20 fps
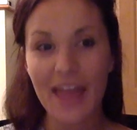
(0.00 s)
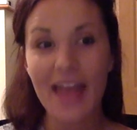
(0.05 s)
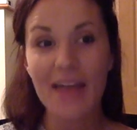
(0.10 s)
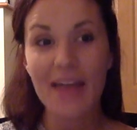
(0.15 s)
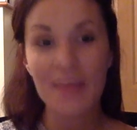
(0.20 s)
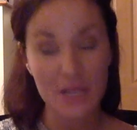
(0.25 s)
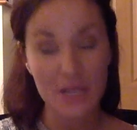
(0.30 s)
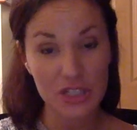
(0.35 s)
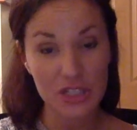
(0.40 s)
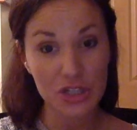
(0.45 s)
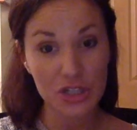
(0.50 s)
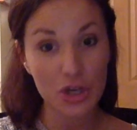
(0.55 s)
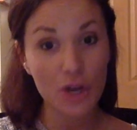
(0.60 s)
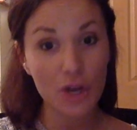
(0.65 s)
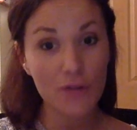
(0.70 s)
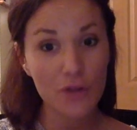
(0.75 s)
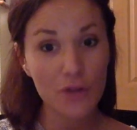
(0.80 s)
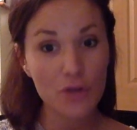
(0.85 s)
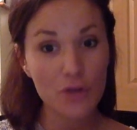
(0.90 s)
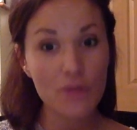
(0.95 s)
Because there are a
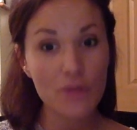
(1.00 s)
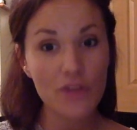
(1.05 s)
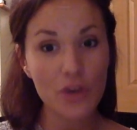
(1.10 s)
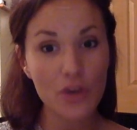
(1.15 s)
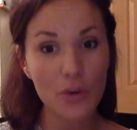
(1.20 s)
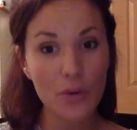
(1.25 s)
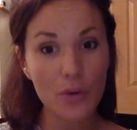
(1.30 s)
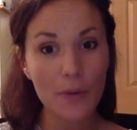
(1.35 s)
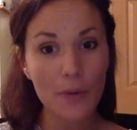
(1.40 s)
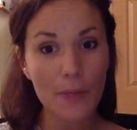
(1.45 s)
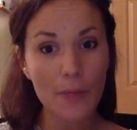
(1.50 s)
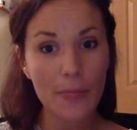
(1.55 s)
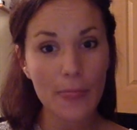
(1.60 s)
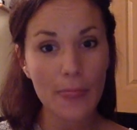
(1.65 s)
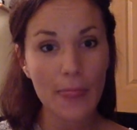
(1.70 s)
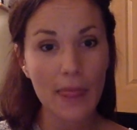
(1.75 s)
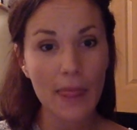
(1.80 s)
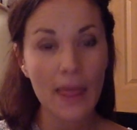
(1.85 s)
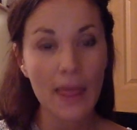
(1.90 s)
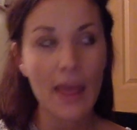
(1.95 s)
few of you,
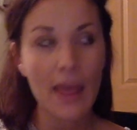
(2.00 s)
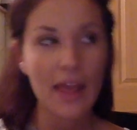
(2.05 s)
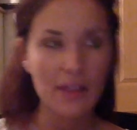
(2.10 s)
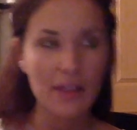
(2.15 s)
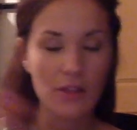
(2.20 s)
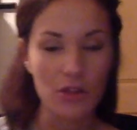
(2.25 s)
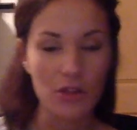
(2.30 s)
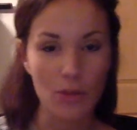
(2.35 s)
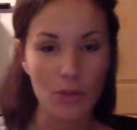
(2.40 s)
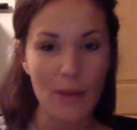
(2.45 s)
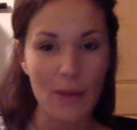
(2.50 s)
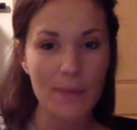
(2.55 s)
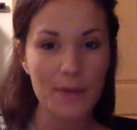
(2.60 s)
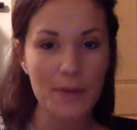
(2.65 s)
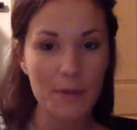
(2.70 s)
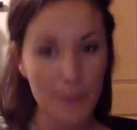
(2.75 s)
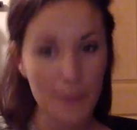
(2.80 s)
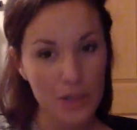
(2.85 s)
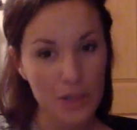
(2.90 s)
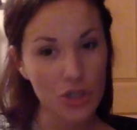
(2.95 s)
and there might be a
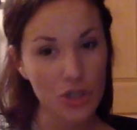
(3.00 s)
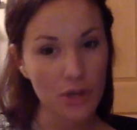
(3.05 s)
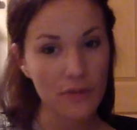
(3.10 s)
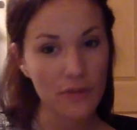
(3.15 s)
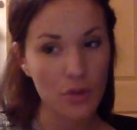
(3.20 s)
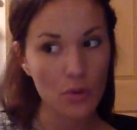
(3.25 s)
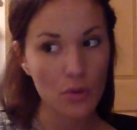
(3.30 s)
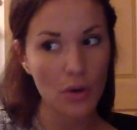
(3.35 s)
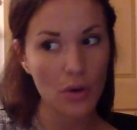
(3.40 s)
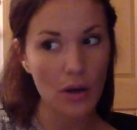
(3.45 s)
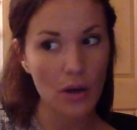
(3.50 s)
picture of you